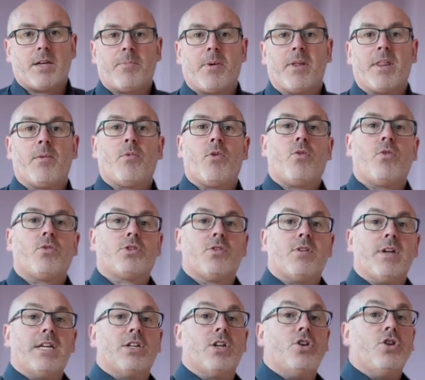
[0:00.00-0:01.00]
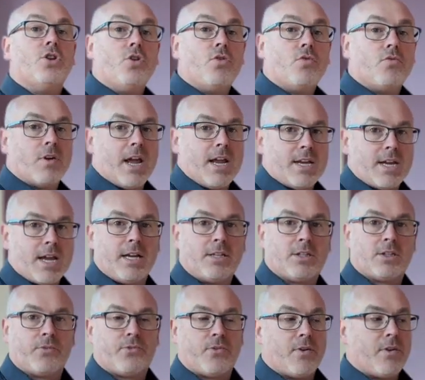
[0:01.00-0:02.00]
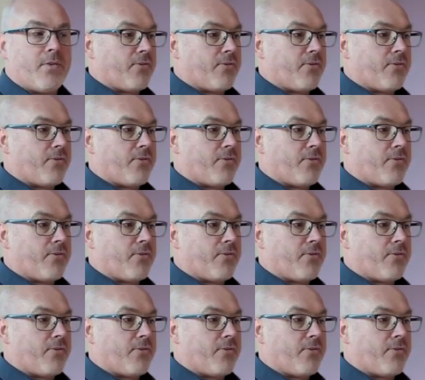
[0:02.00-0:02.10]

but then we'll also need a new radiator for,